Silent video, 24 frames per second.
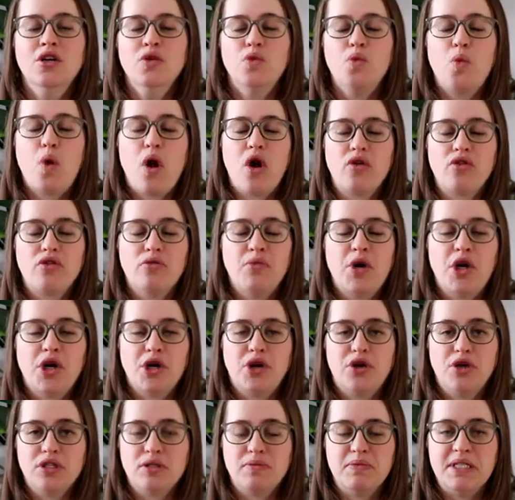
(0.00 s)
wear them on
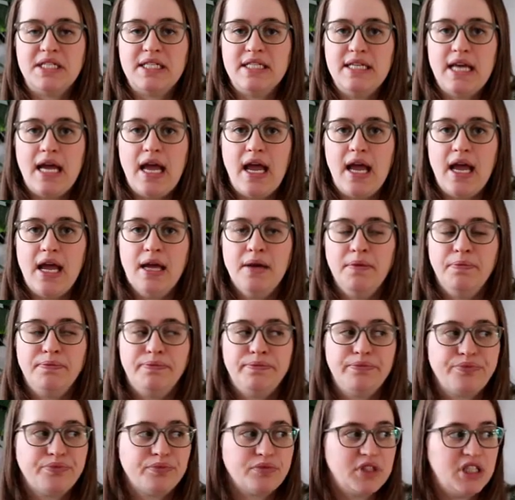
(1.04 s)
Christmas Day
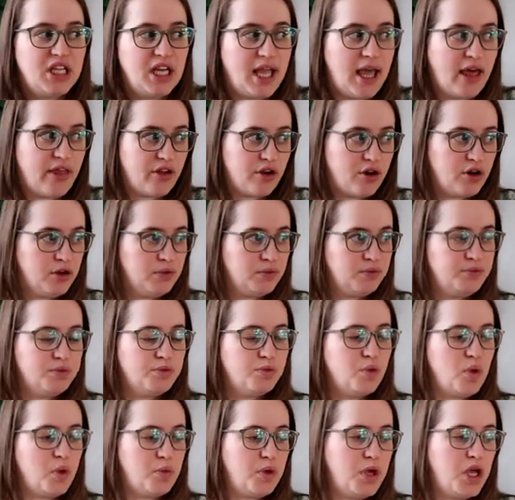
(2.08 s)
together
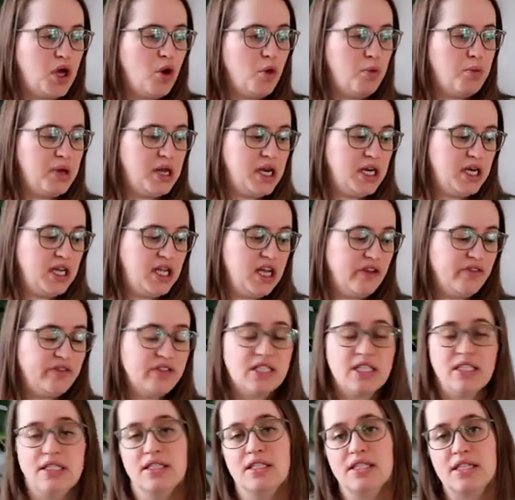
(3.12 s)
when we open gifts
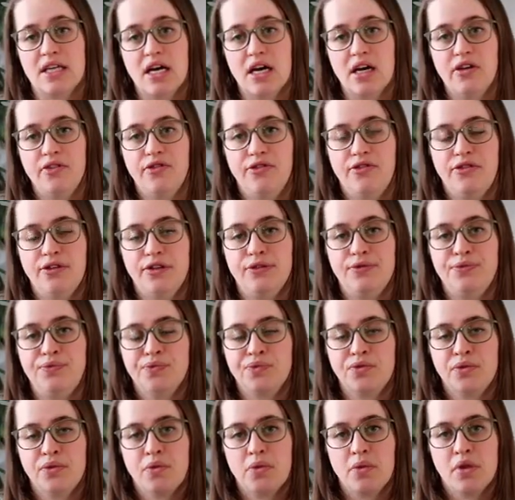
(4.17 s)
and stuff.
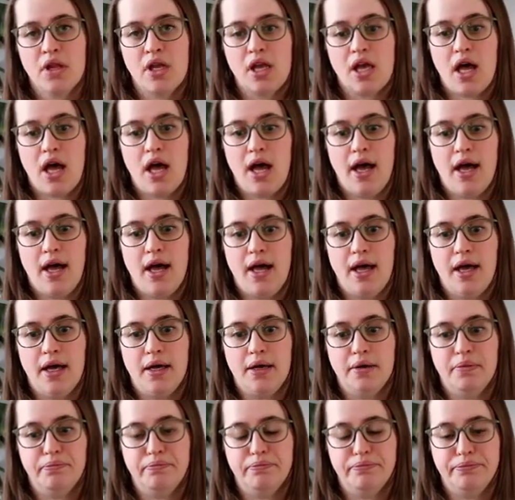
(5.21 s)

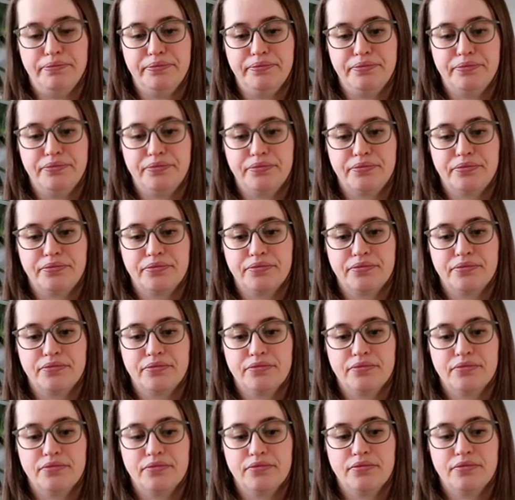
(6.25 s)
And
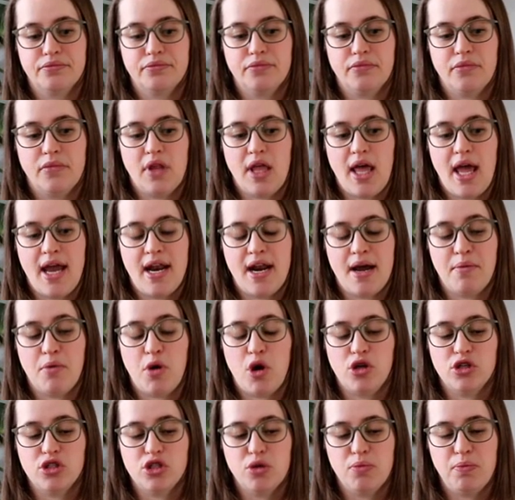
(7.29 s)
I'm
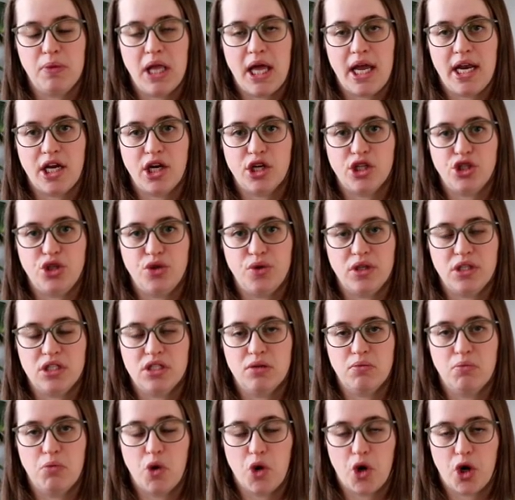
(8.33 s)
also planning on doing
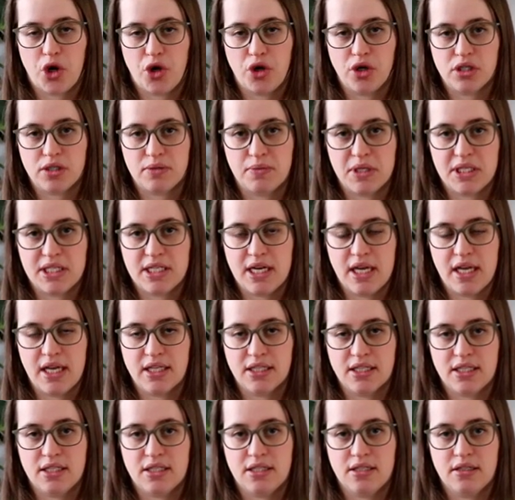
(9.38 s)
some more Christmas
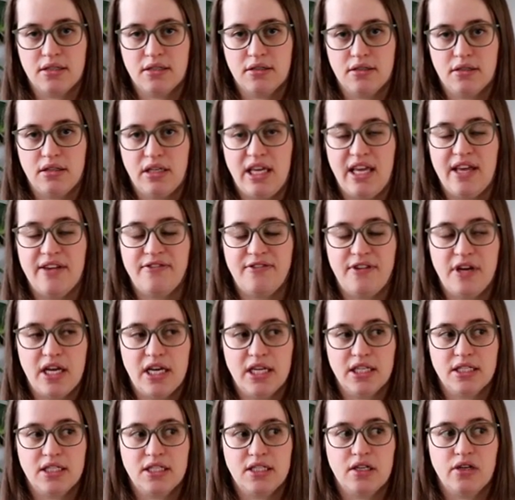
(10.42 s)
knits, gift
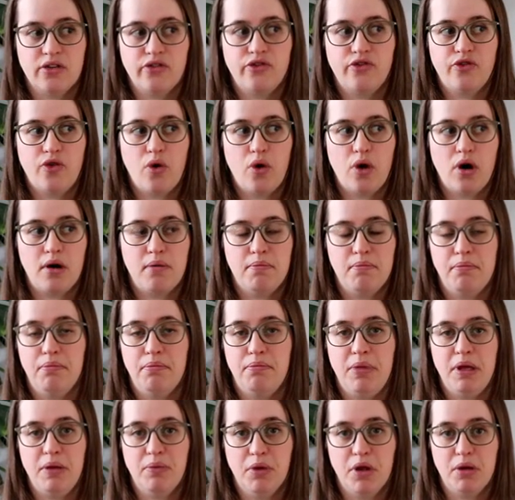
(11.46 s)
knits for
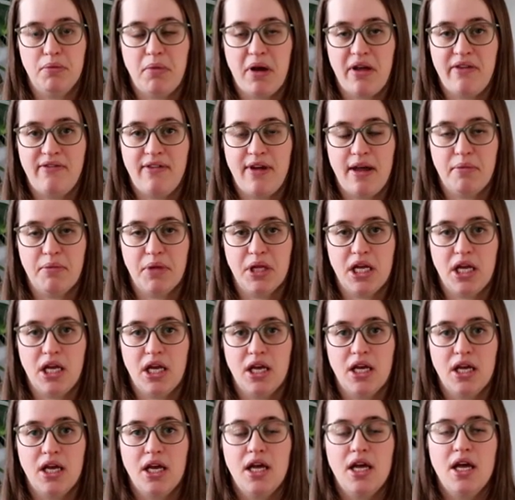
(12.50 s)
people in my
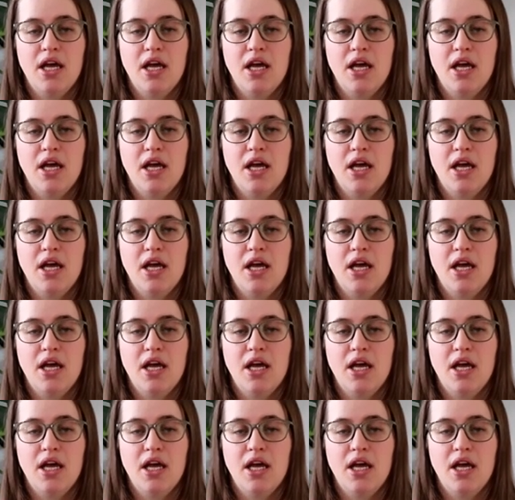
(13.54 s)
family.